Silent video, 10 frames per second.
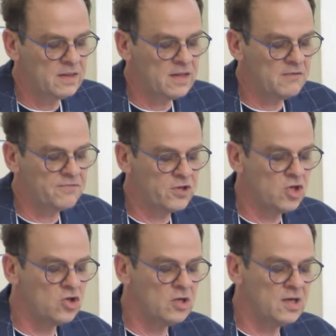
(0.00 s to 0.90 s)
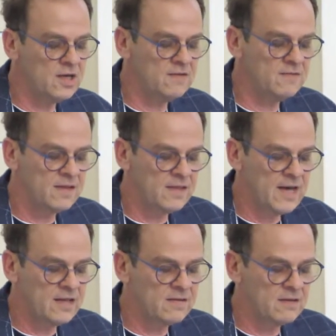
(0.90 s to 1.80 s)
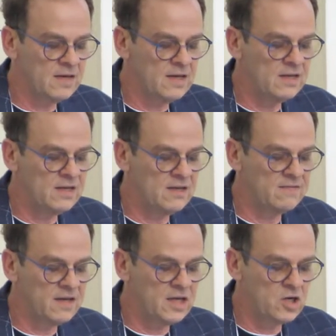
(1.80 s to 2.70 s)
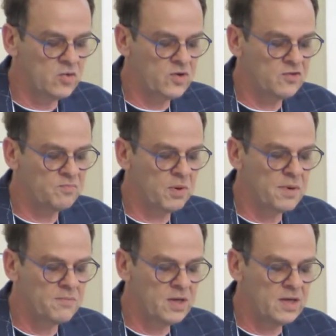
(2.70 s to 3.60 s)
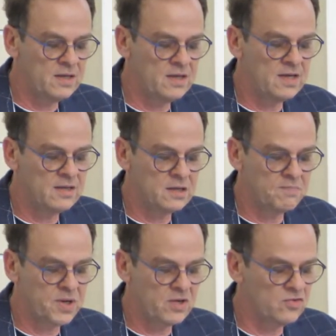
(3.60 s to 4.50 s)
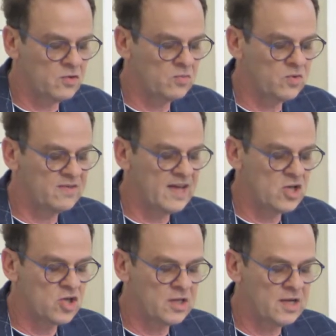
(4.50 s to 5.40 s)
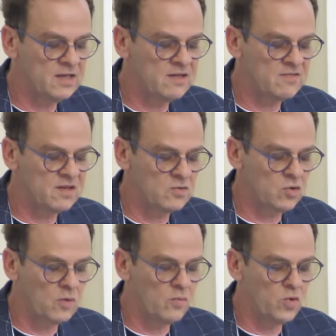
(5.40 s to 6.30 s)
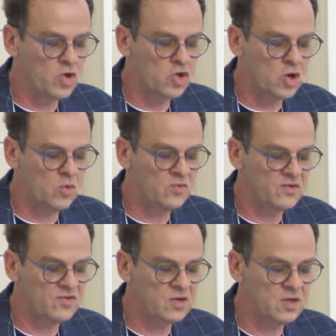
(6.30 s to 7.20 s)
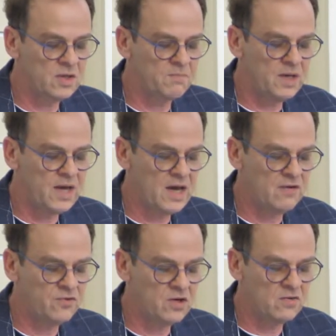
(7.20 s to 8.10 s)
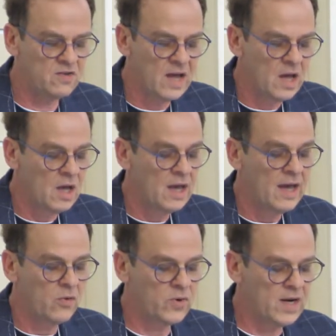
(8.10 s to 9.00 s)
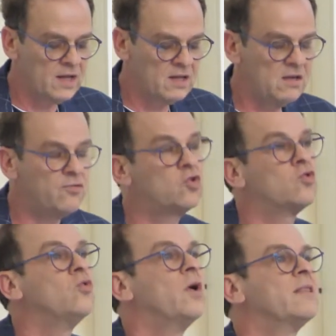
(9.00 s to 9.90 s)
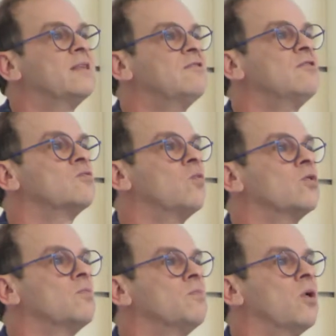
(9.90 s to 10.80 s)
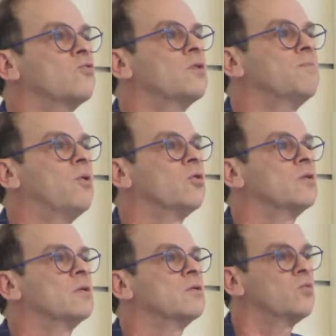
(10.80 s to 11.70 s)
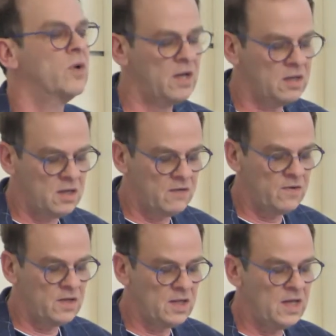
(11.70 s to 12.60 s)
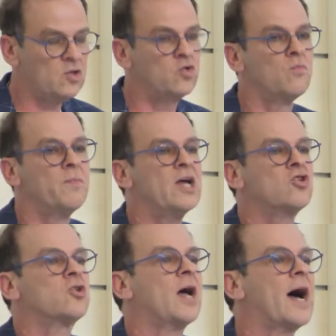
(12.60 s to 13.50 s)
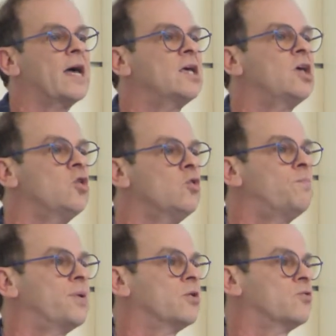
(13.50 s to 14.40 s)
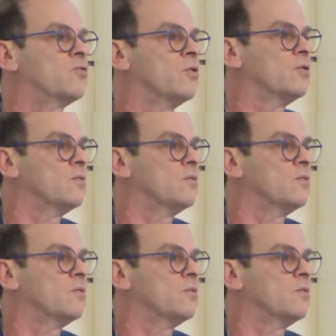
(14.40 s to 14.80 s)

the definition is that it is increased probability that person with a genetic syndrome will show certain behaviors relative to, and this is what most important, relatively to matched IQ person.